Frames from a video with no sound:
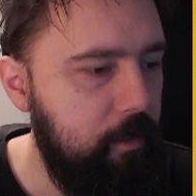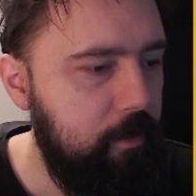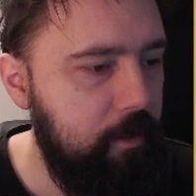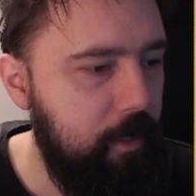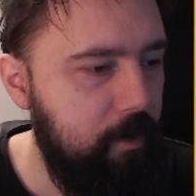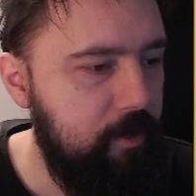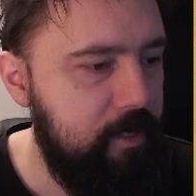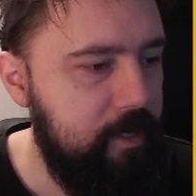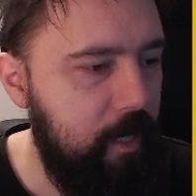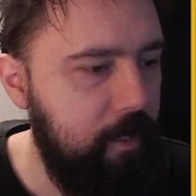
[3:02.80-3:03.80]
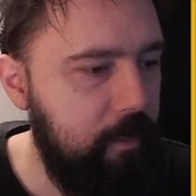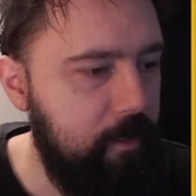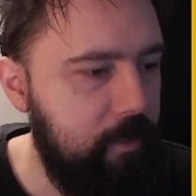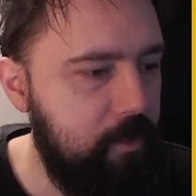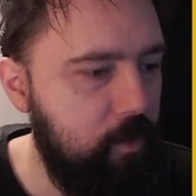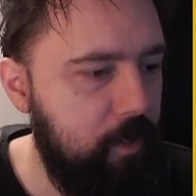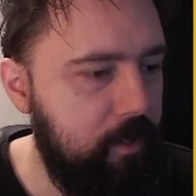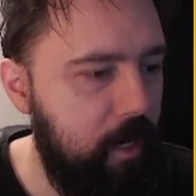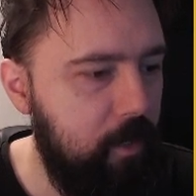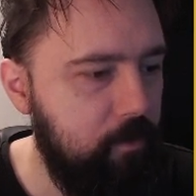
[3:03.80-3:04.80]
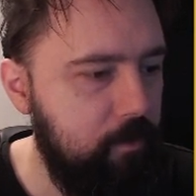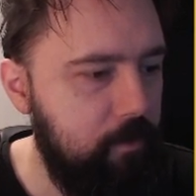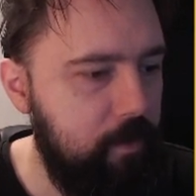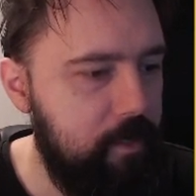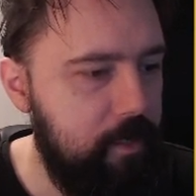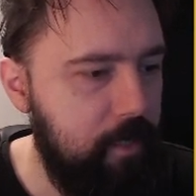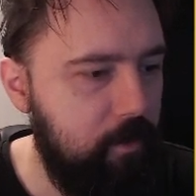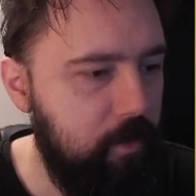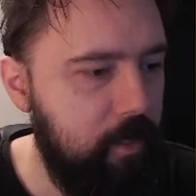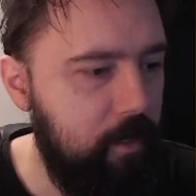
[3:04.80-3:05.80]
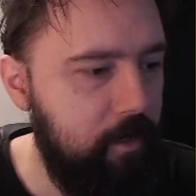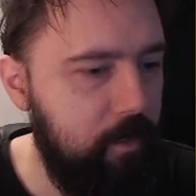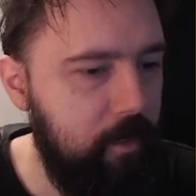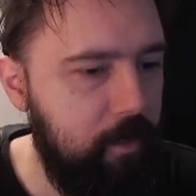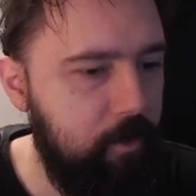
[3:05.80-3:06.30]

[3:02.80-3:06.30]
the rsi is going down it's slightly going down uh,